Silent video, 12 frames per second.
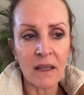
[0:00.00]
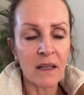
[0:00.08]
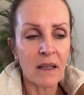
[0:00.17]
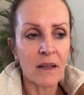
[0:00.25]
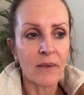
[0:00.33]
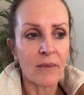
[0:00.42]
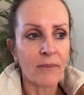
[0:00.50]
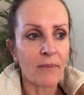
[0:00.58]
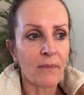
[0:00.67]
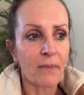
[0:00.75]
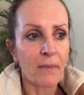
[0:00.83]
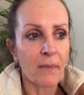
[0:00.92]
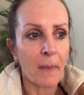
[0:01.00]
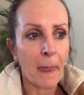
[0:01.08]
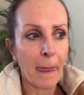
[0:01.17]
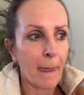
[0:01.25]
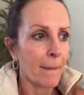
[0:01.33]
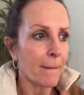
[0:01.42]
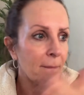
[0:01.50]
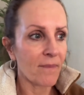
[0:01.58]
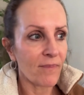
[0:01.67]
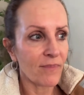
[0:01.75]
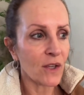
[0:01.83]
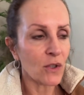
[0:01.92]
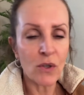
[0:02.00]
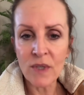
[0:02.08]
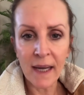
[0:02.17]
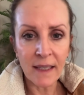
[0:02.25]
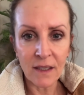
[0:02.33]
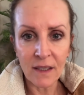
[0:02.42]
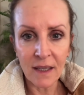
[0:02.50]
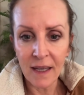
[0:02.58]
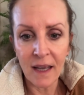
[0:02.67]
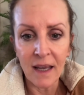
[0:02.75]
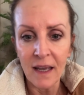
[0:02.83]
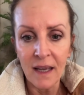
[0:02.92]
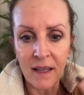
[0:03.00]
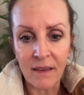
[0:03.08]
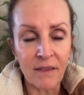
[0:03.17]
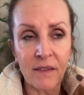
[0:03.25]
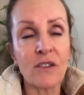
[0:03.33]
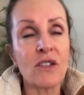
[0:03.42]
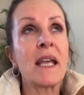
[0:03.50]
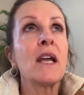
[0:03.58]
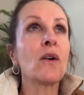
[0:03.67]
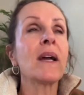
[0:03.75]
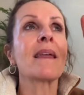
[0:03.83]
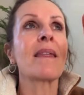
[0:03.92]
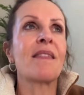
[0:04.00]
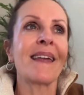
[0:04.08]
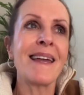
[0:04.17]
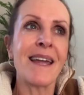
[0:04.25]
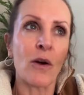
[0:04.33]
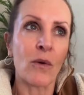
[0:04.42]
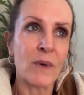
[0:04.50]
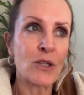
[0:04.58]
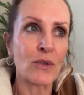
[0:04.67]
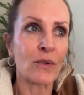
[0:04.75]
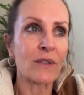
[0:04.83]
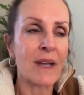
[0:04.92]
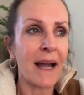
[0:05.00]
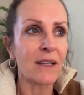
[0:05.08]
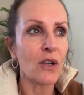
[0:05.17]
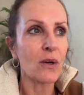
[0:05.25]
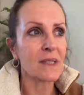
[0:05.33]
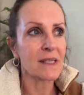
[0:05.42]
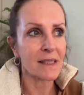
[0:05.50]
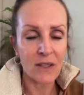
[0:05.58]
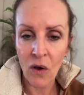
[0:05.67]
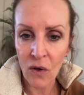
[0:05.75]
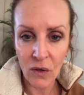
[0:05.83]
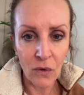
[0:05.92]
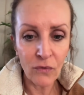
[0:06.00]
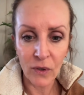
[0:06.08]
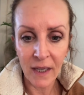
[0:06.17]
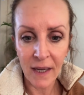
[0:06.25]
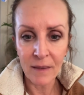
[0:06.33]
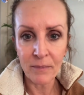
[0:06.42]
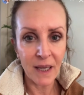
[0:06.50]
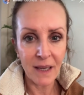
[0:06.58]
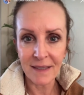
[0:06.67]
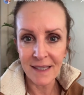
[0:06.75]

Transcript: the new di- uh, uh hearing the original diagnosis all over again because he's been cancer free for 2 years.